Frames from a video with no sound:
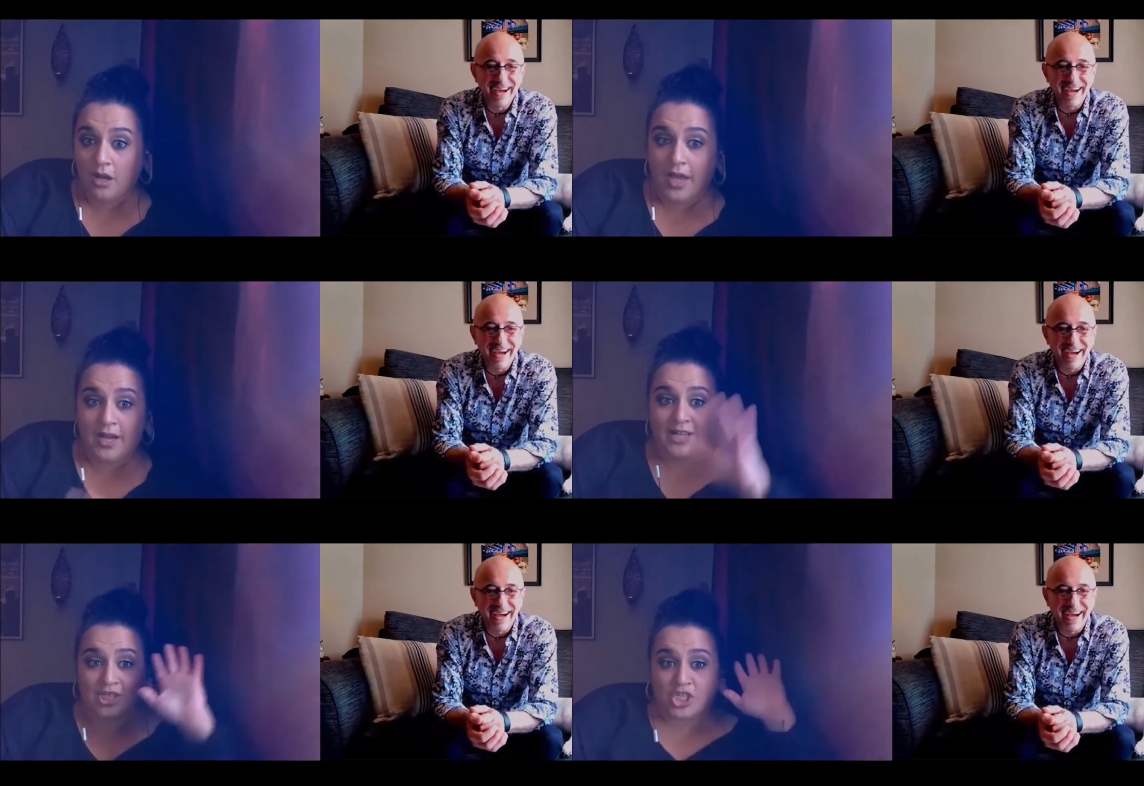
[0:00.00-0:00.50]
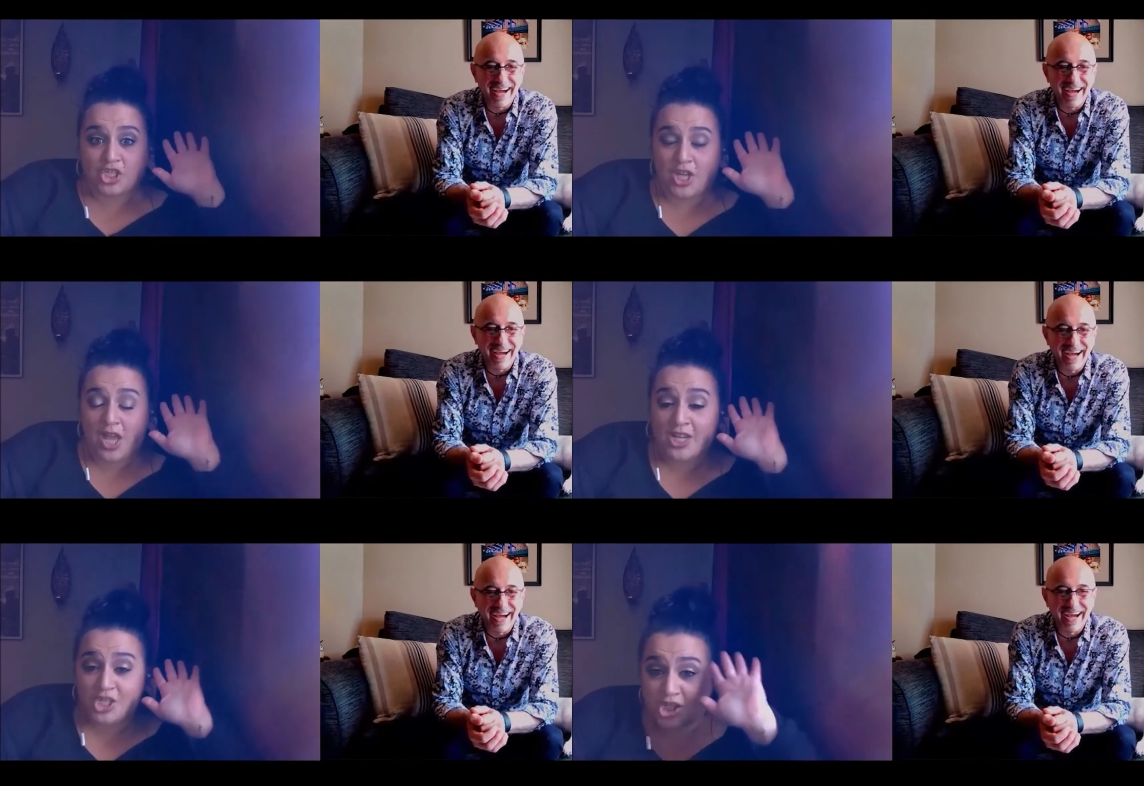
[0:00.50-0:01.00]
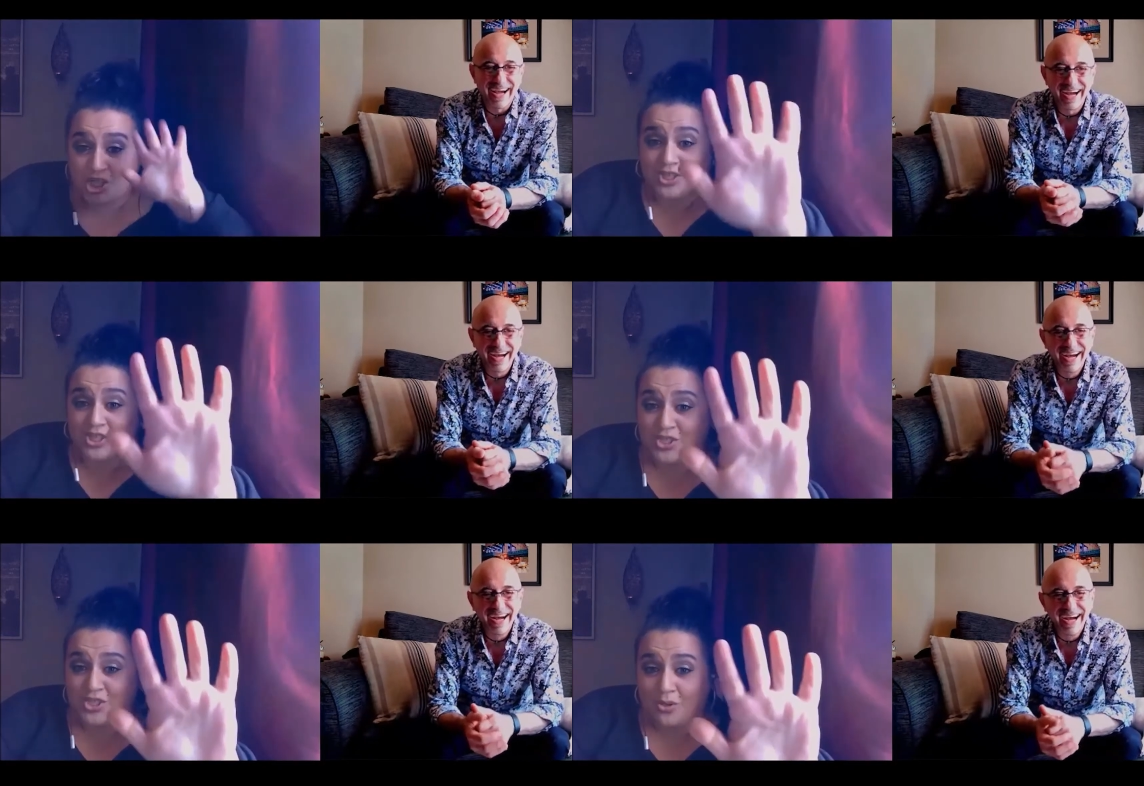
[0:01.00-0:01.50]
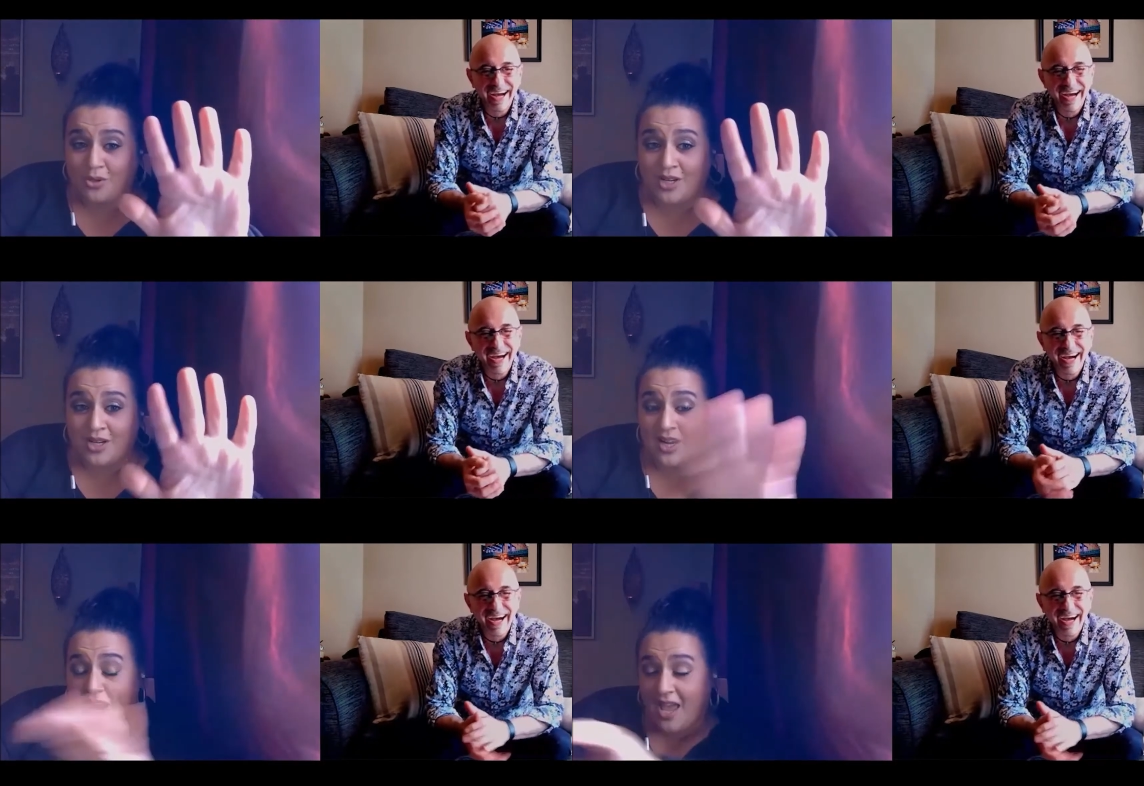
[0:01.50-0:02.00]
Speaker 1: and I just I shut the
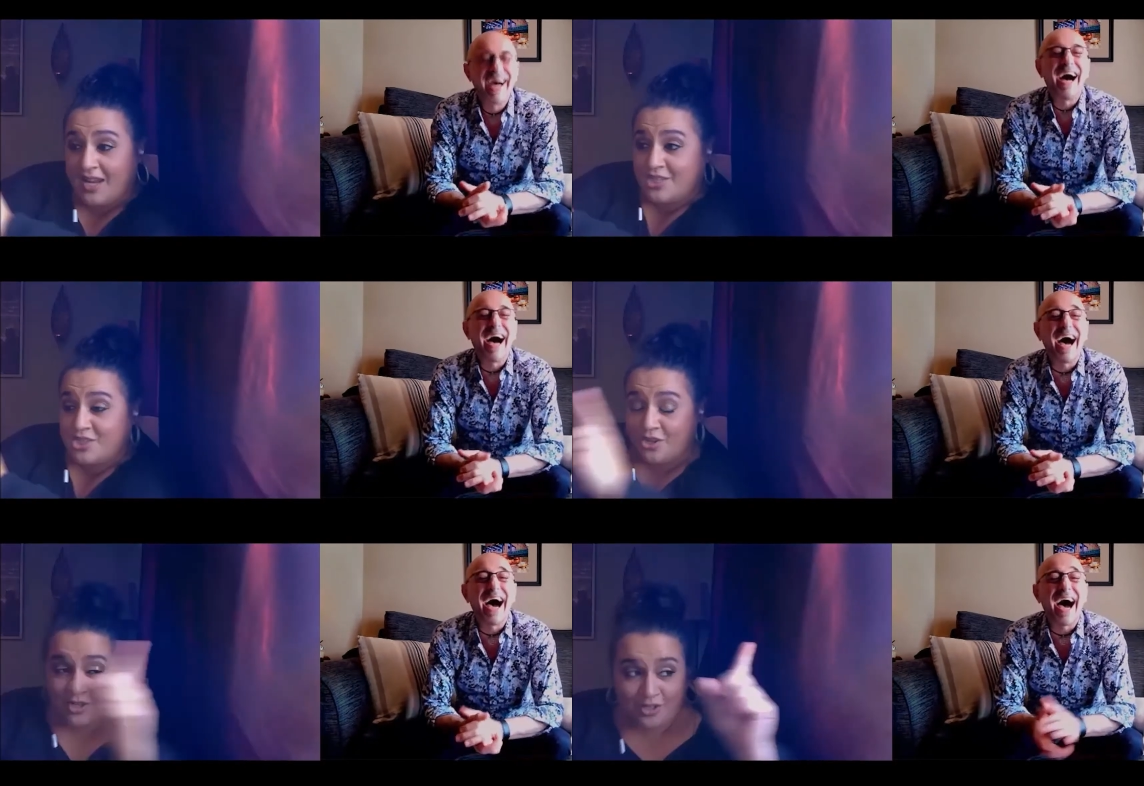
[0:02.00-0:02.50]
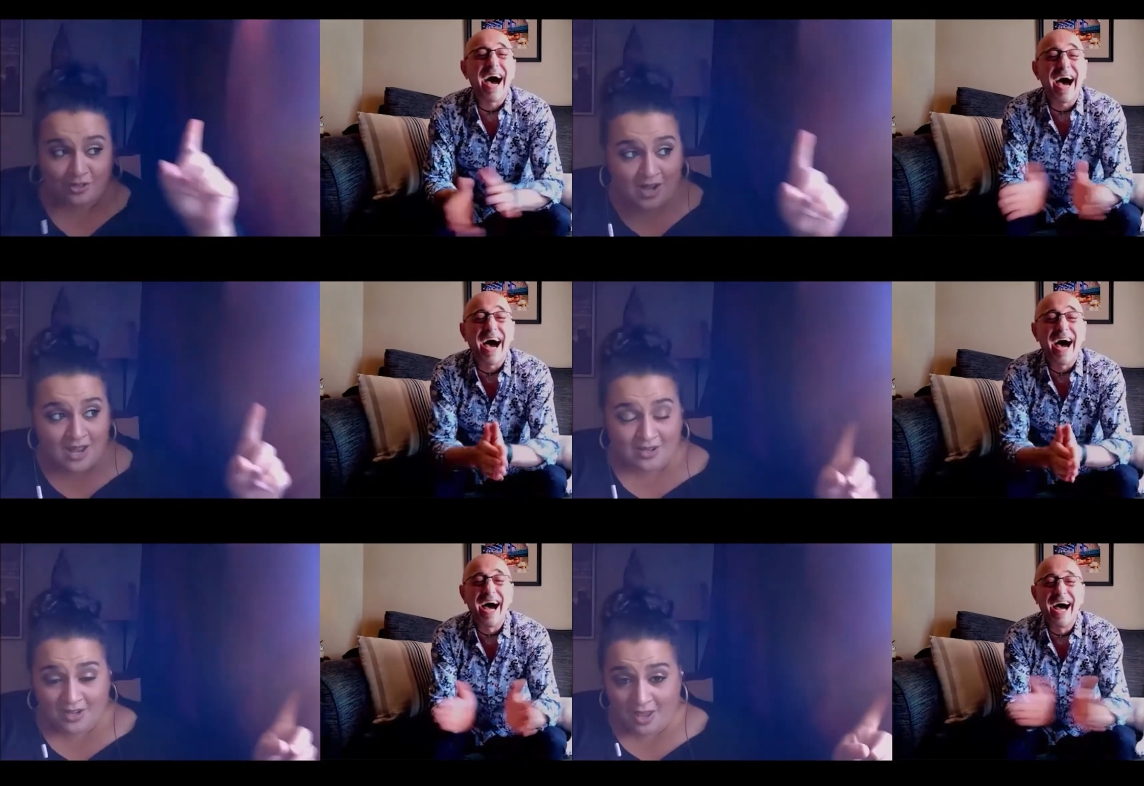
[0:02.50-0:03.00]
door and I turned around and I